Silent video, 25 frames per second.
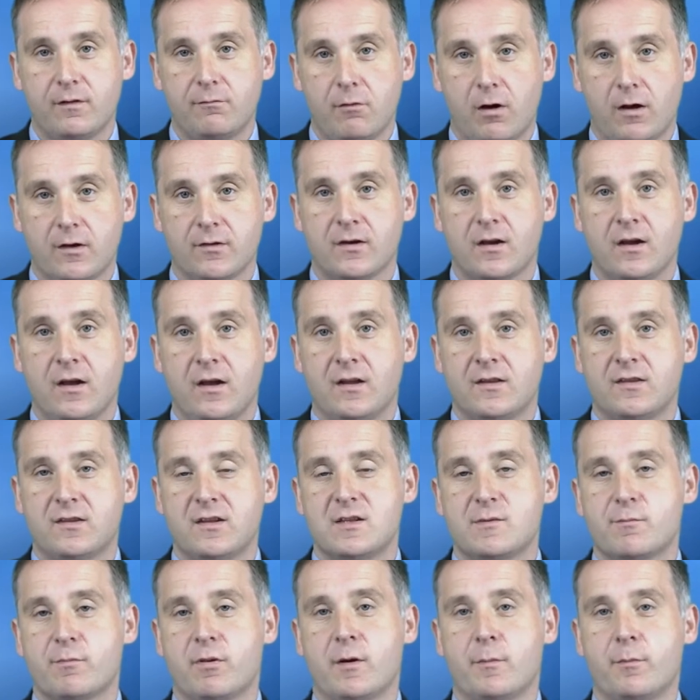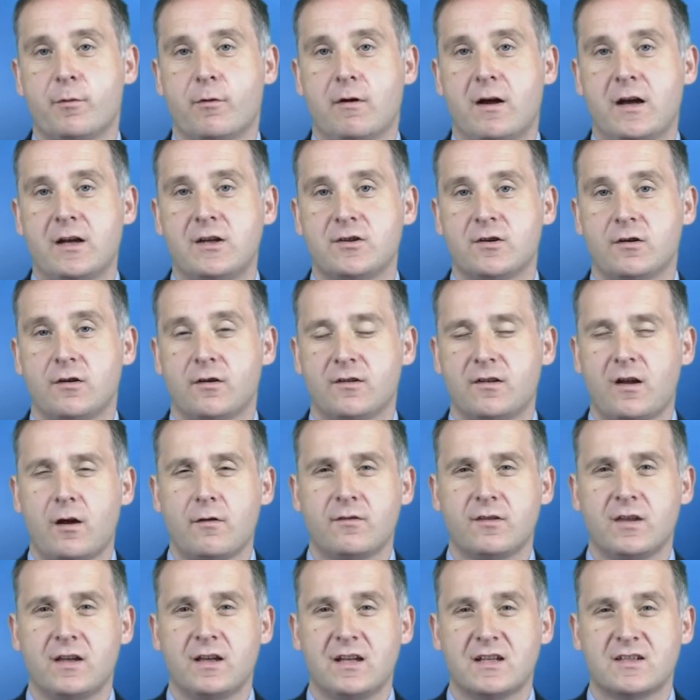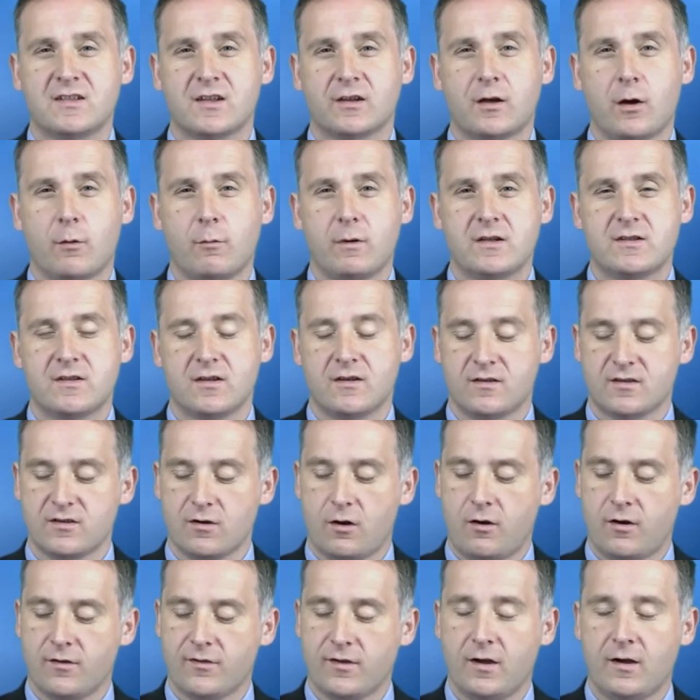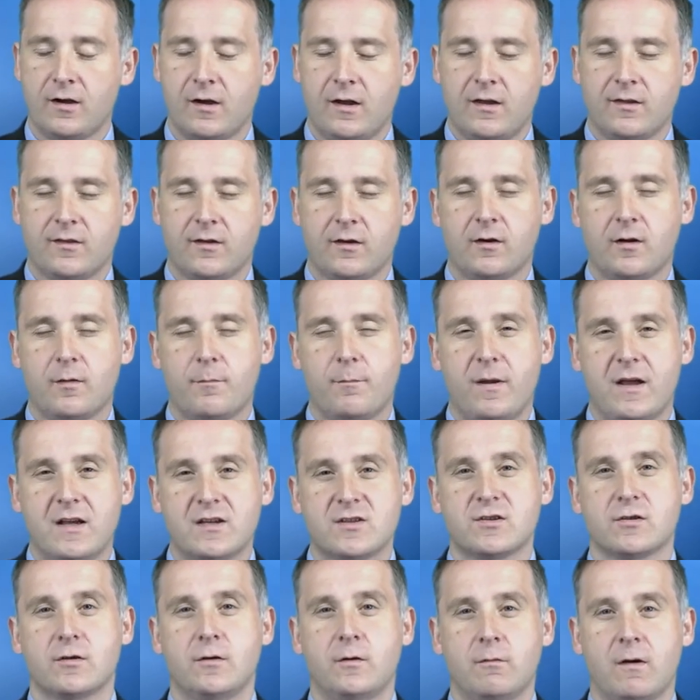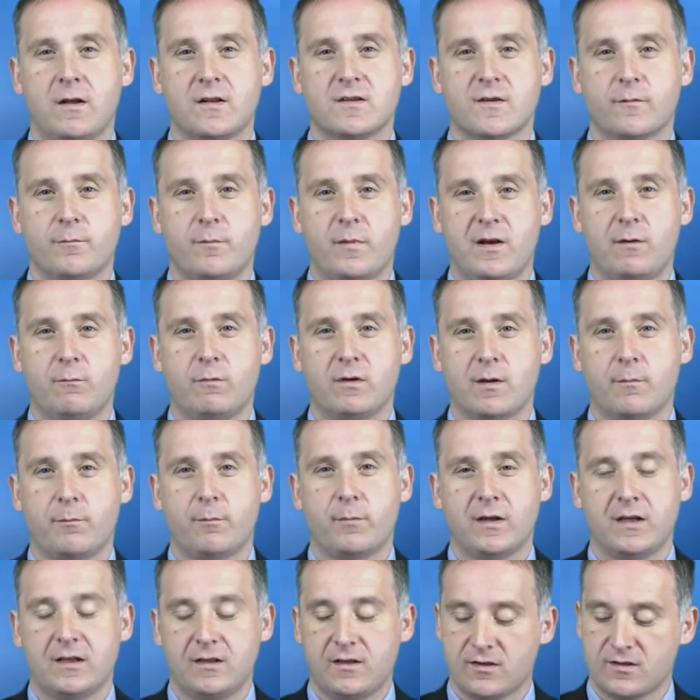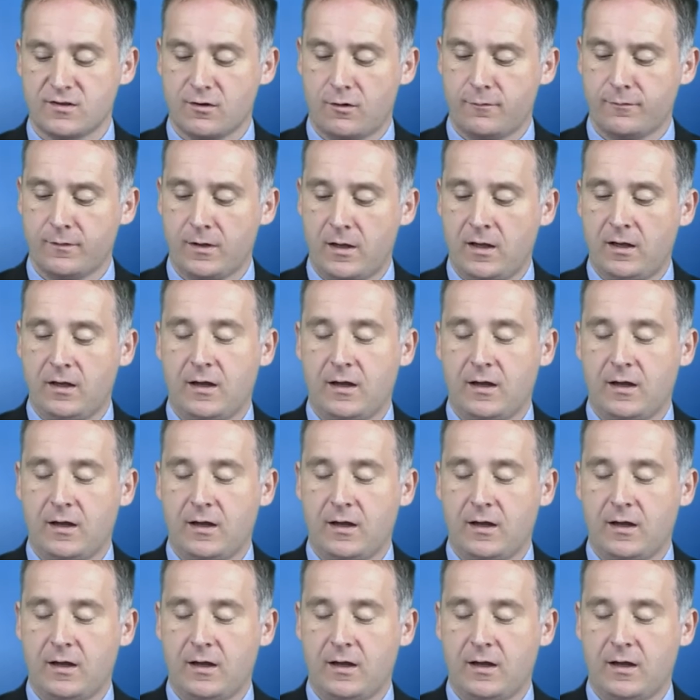run this preparation. I don't think it's a coincidence either that her best 2 runs have been with the blinkers off